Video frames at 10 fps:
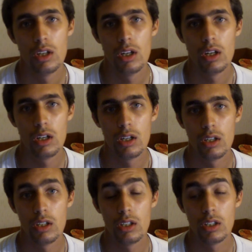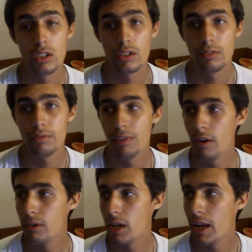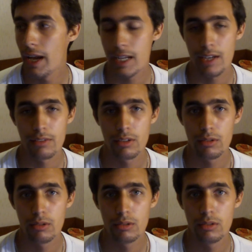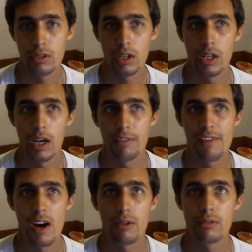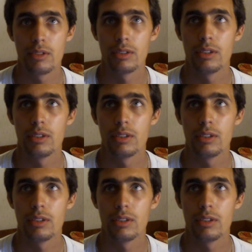uh, in the very late afternoon found